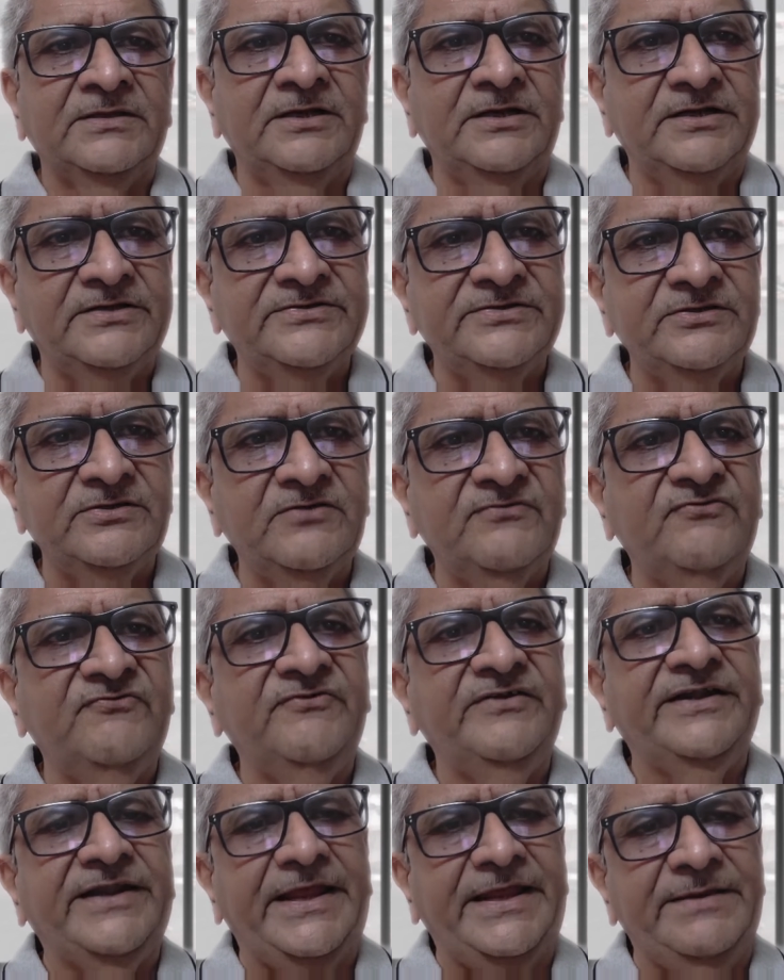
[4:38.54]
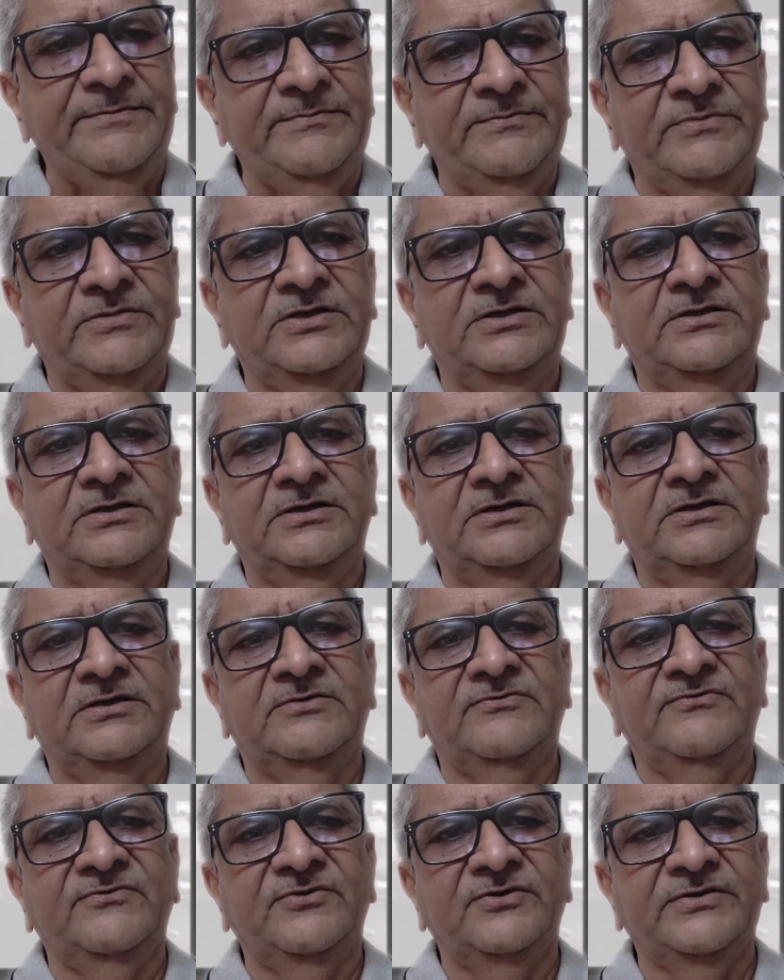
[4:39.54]
reduction of time
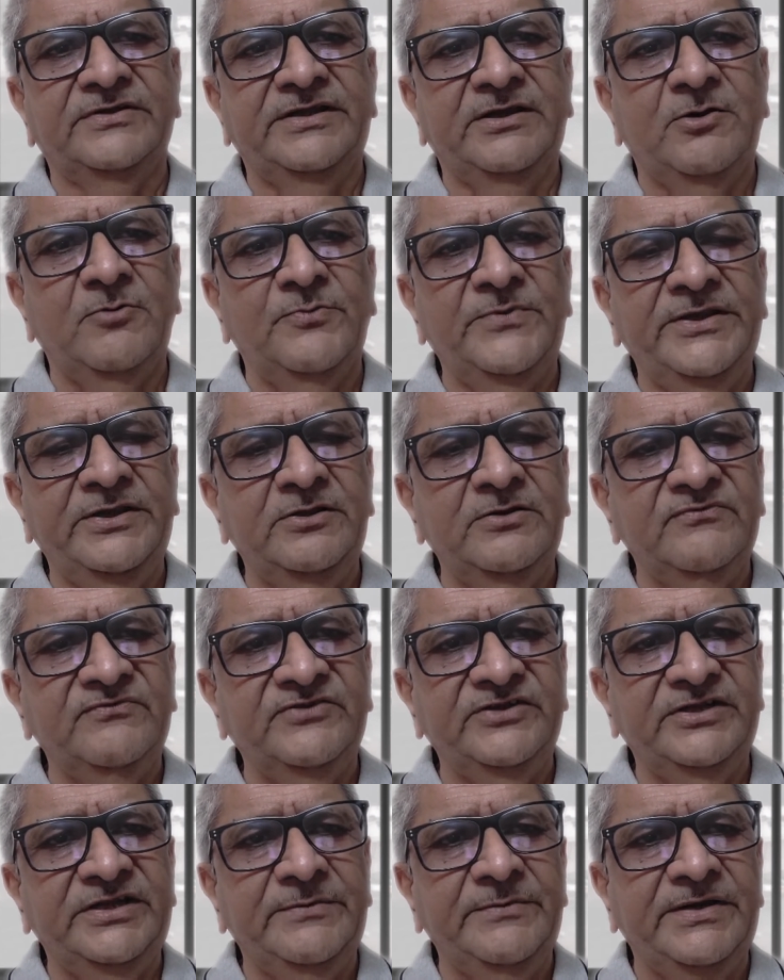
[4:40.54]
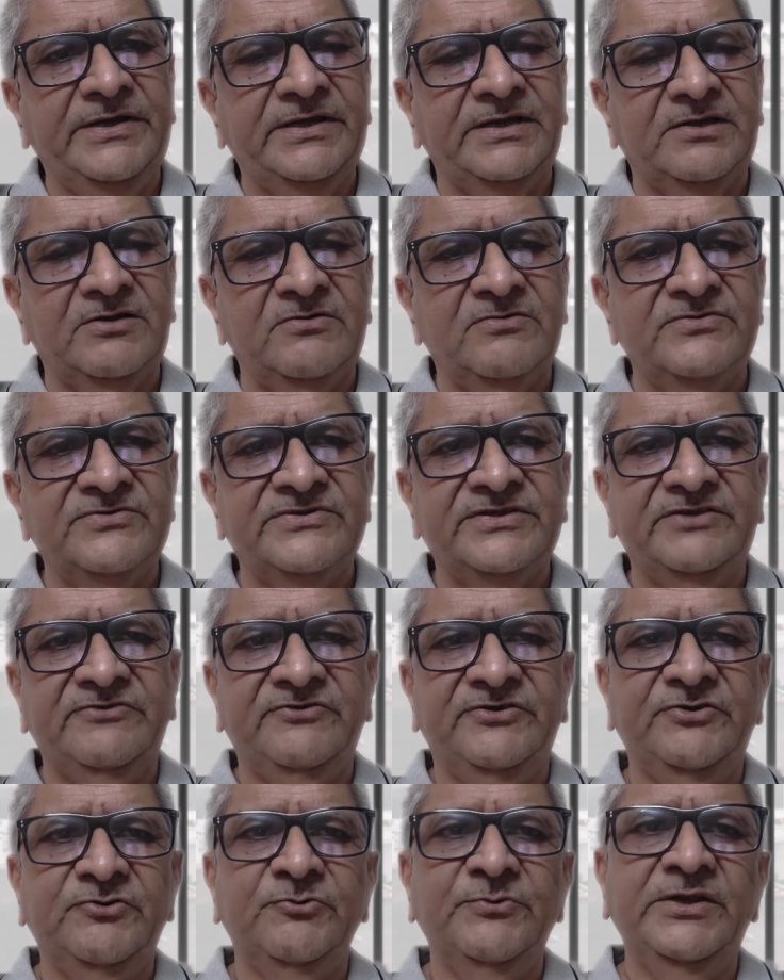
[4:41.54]
for opening of the Demat accounts.
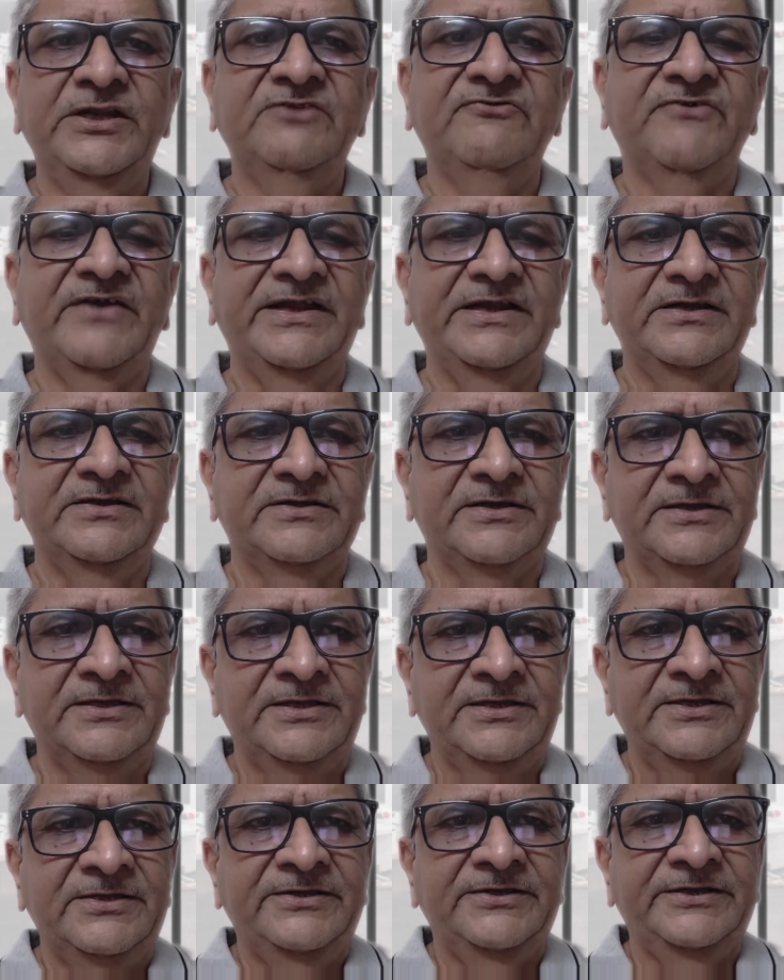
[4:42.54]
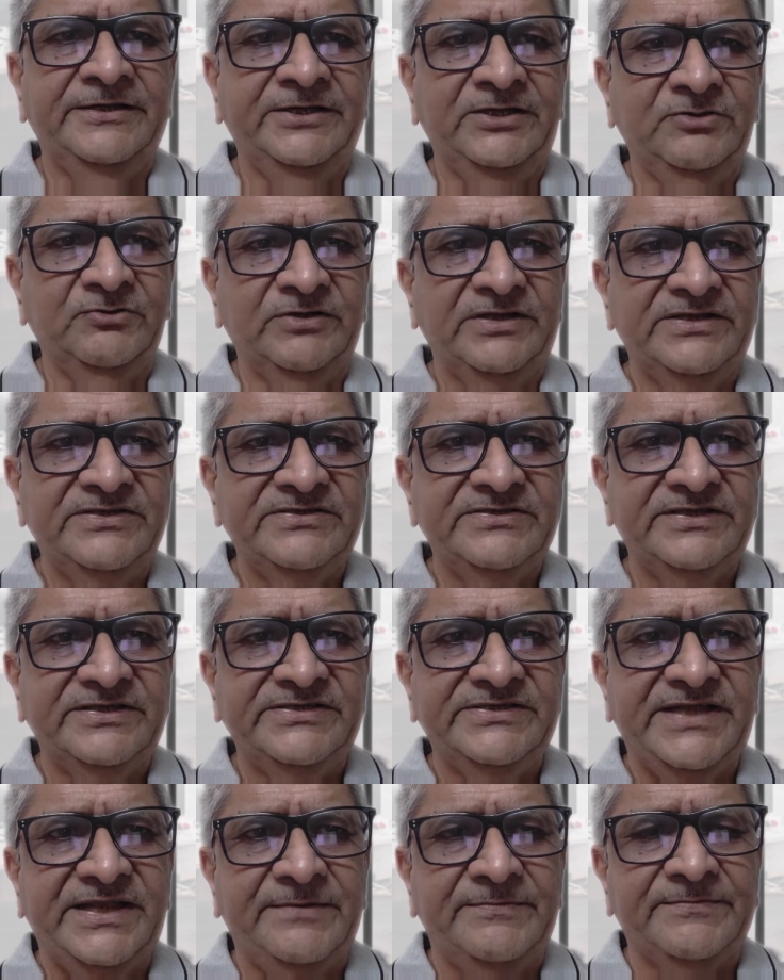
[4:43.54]
You will find in today's
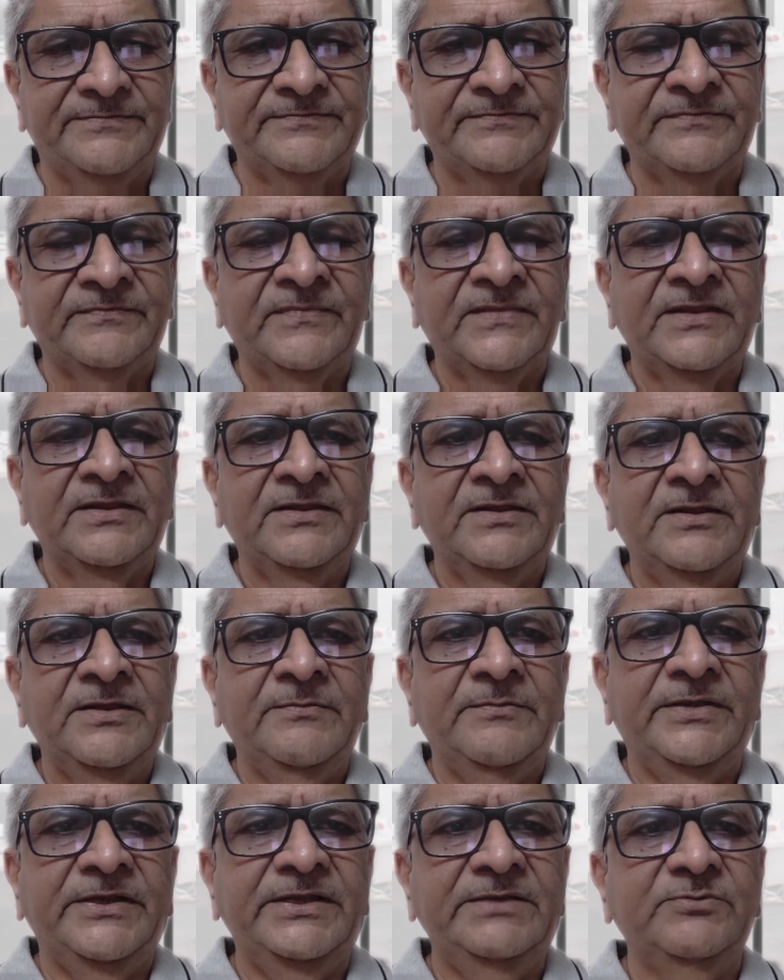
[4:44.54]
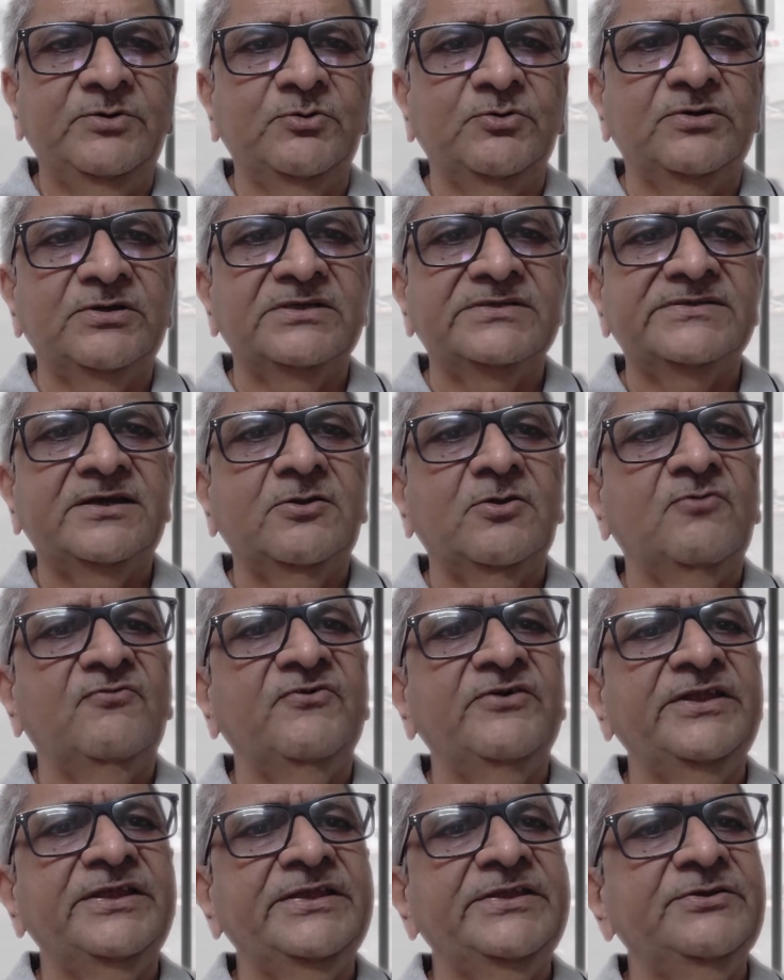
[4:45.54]
regime, many brokers are
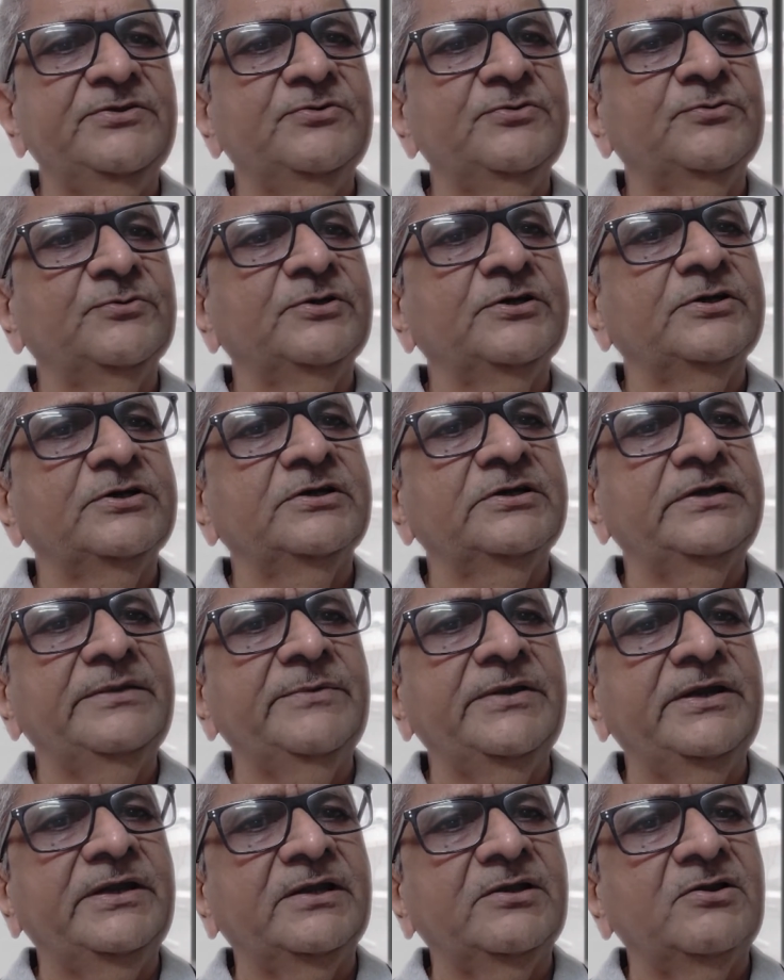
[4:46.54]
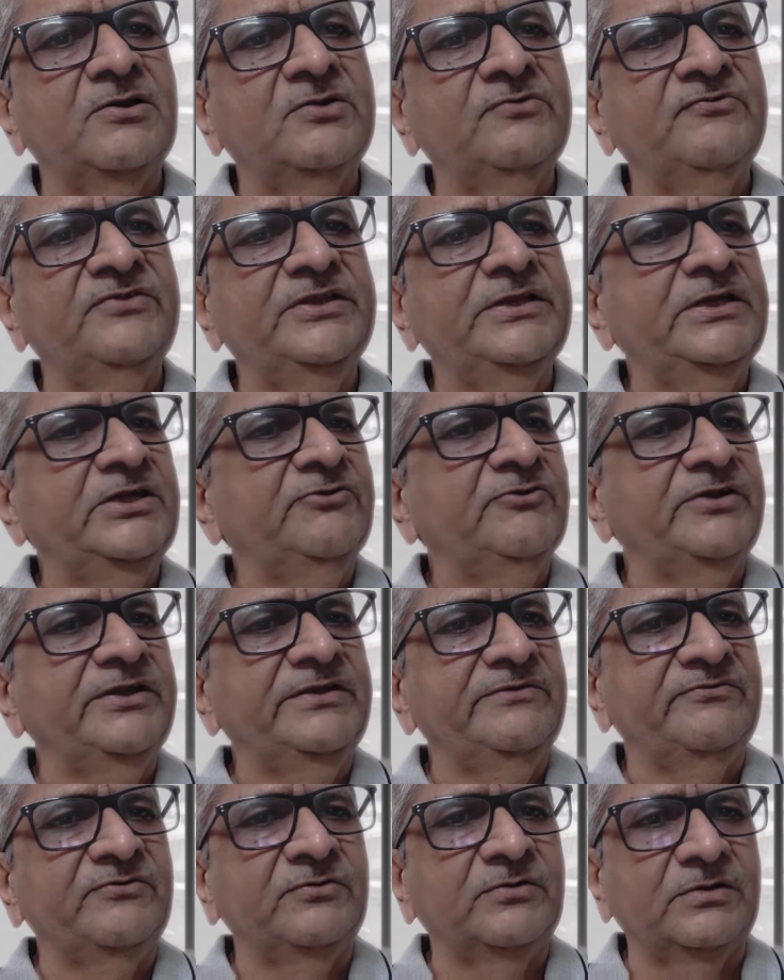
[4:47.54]
offering you Demat account within
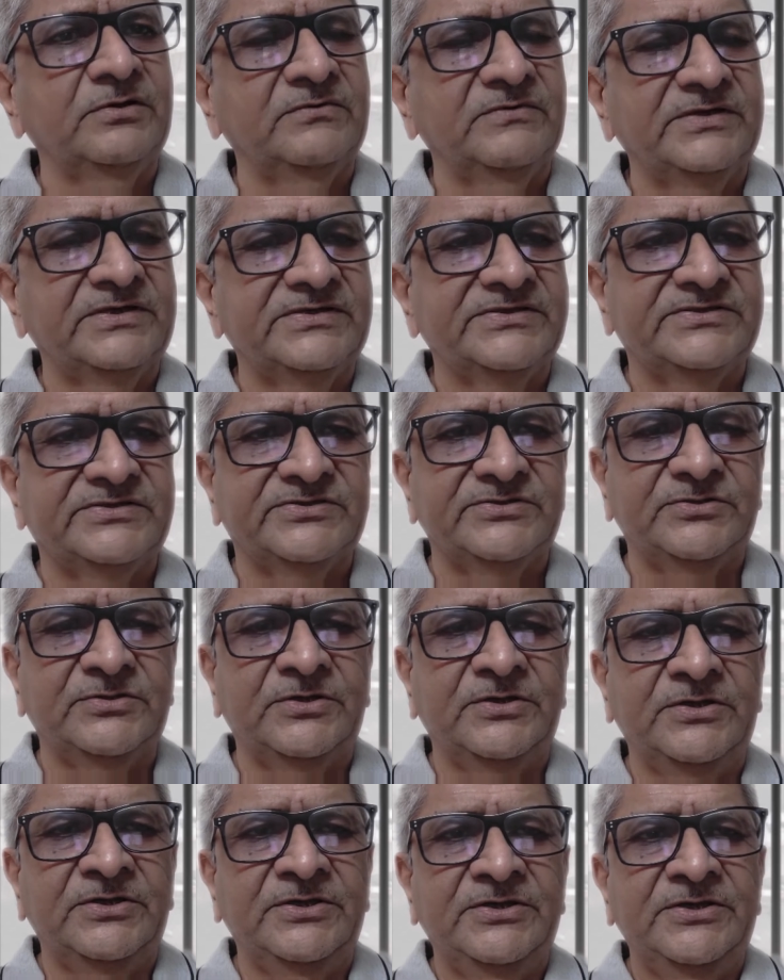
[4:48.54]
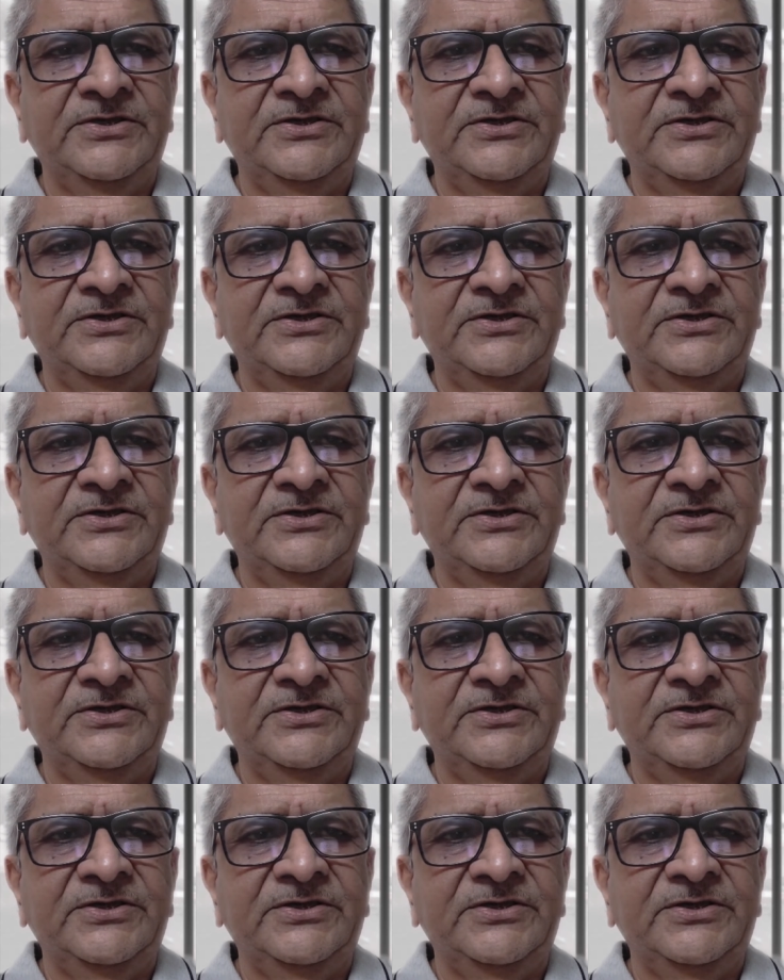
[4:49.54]
24 hours. So